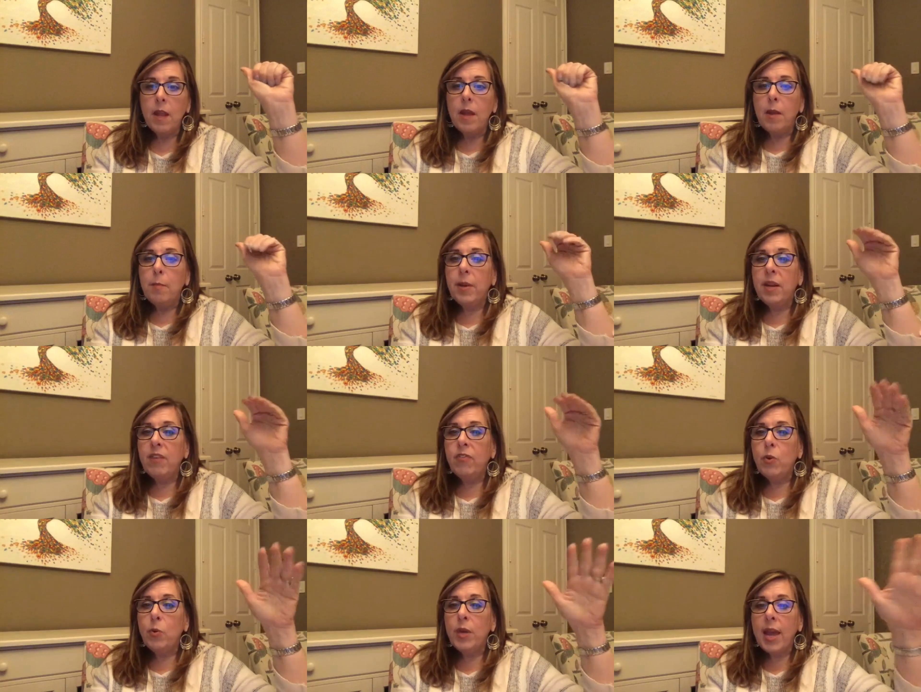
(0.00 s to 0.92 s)
But if
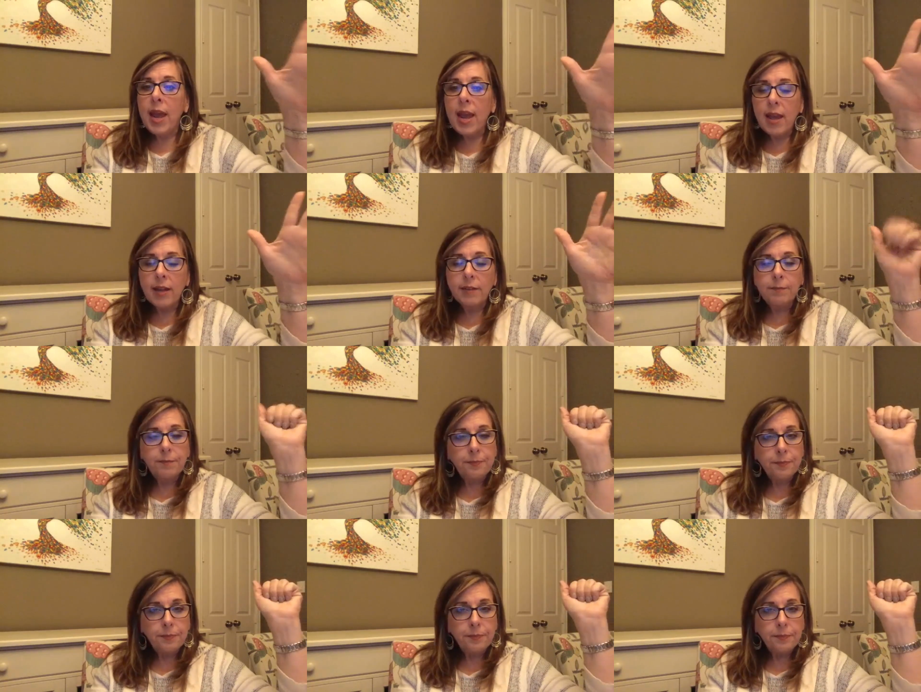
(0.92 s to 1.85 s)
you can,
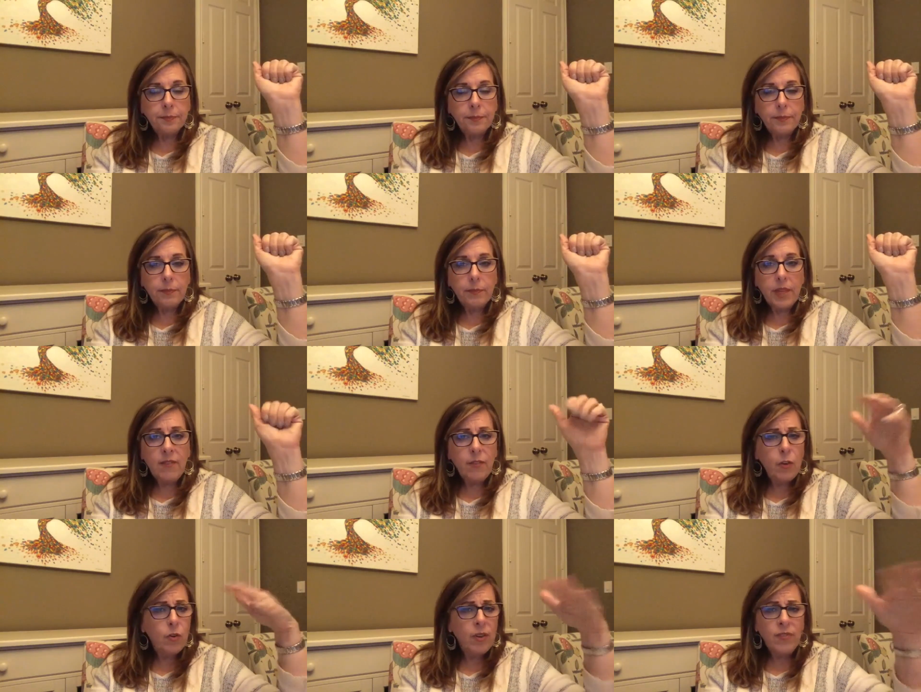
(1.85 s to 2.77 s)

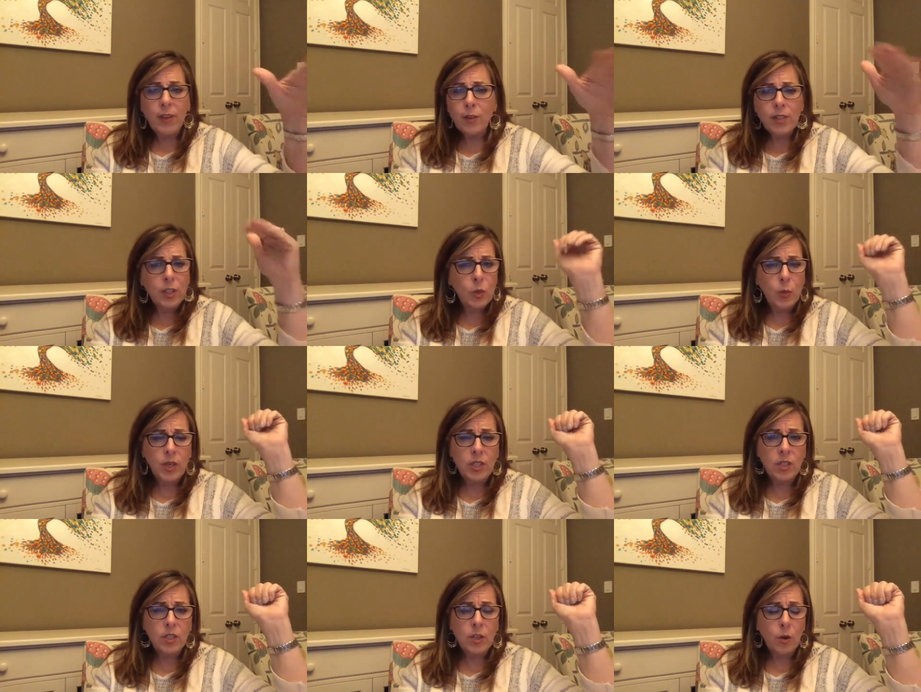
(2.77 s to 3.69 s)
if those
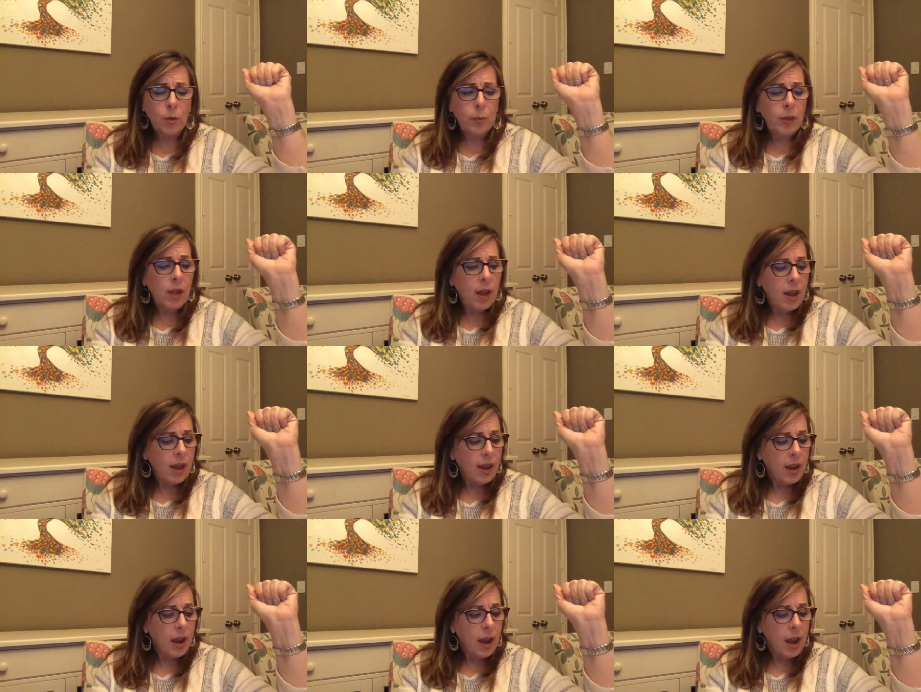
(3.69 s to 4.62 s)
situations don't
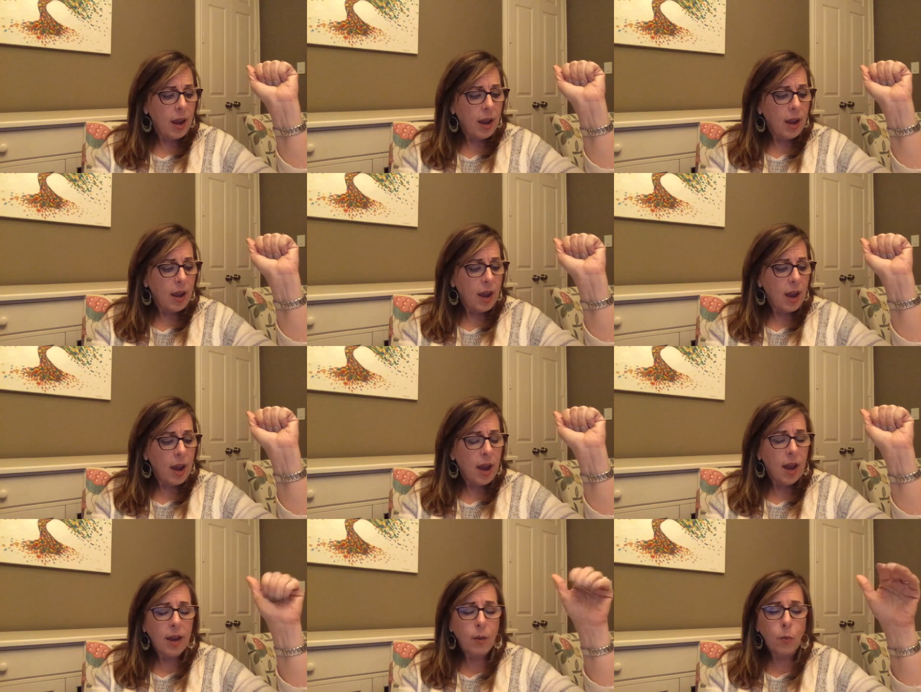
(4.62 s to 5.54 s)
apply,
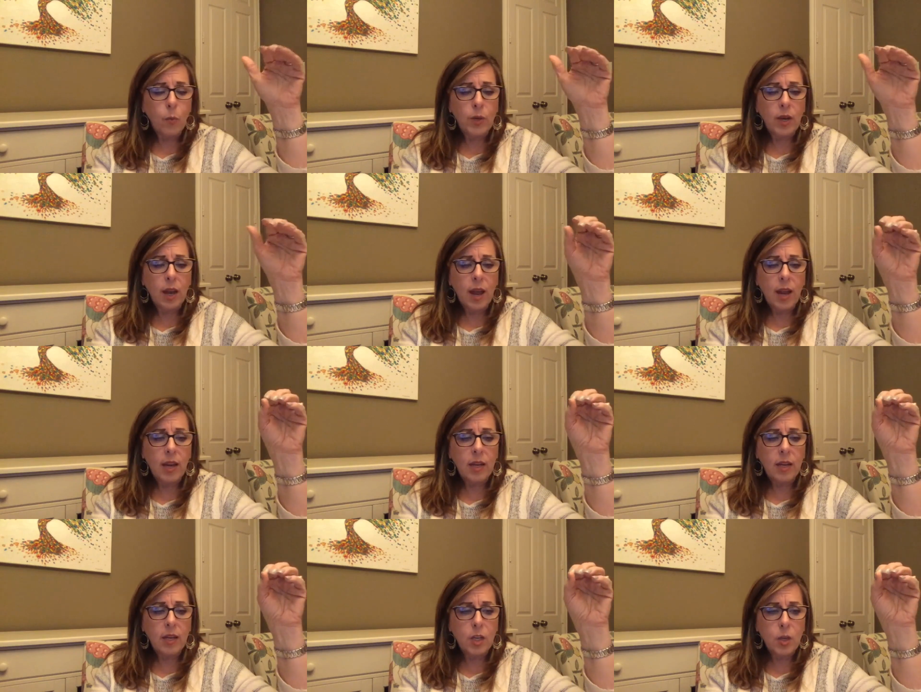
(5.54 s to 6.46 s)
I would like
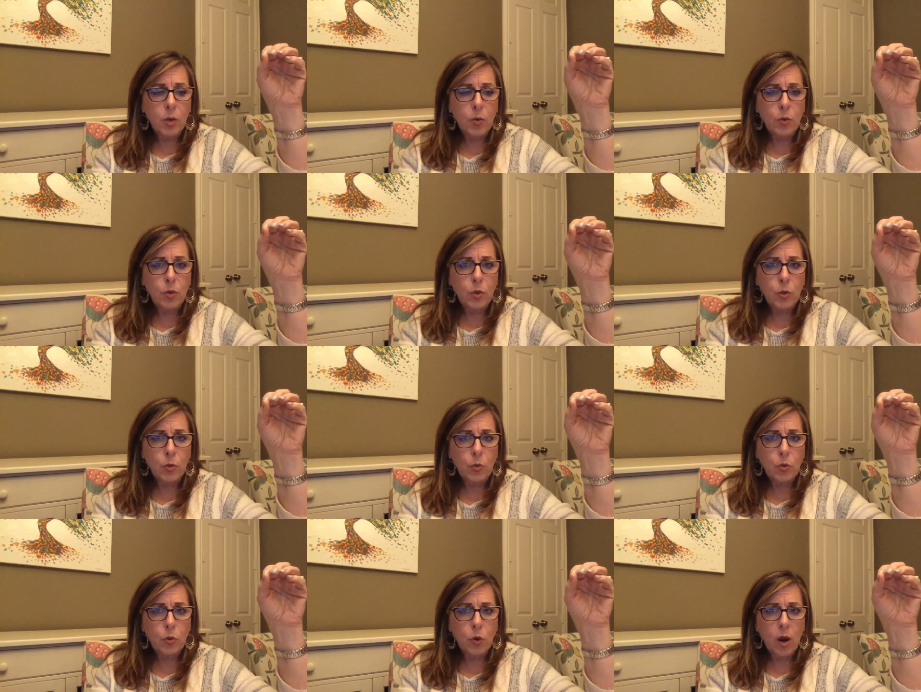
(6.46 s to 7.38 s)
you to
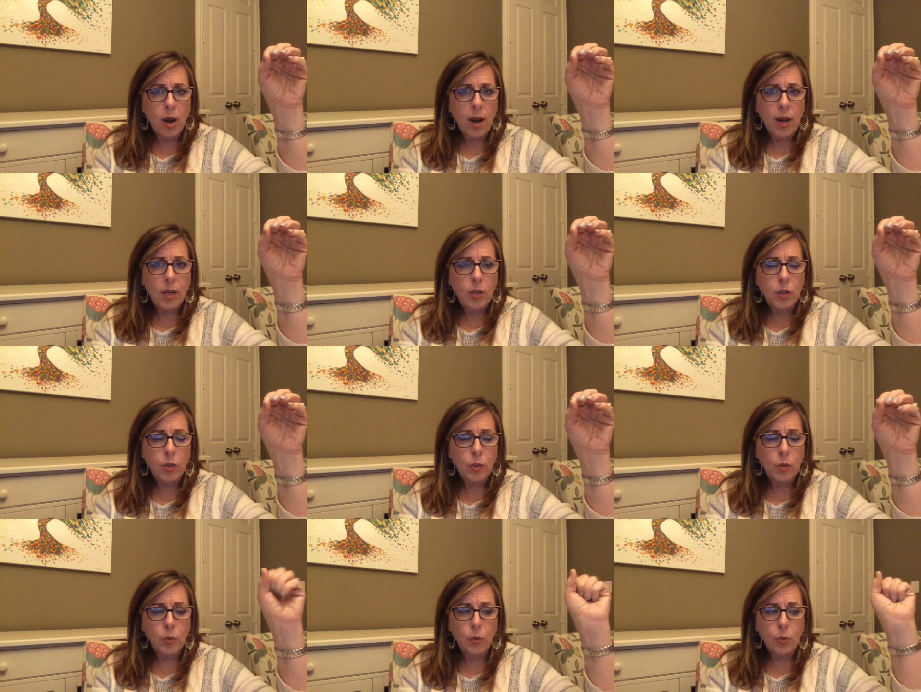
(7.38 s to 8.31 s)
try
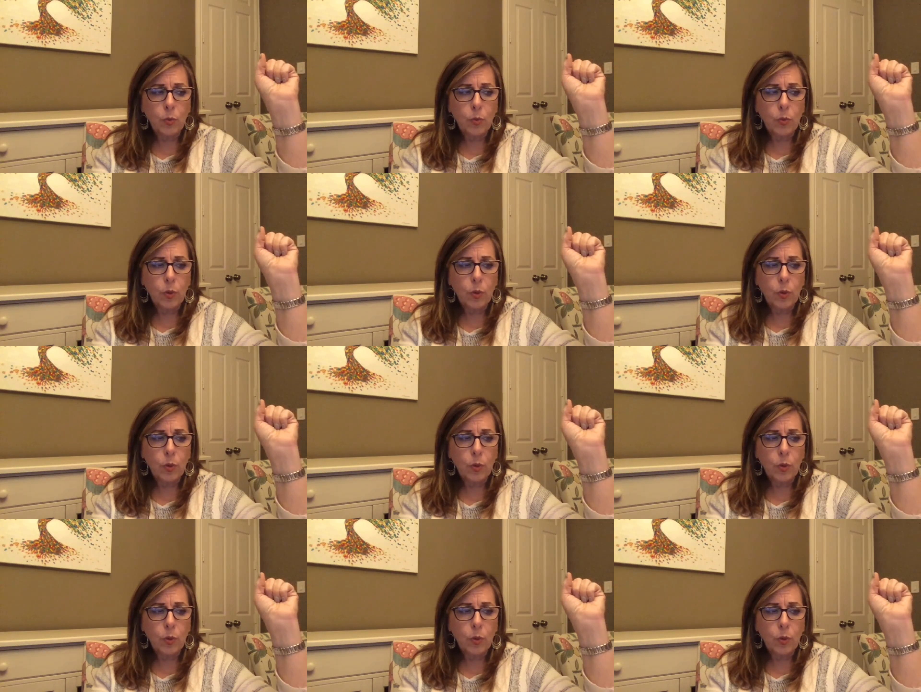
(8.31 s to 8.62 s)
to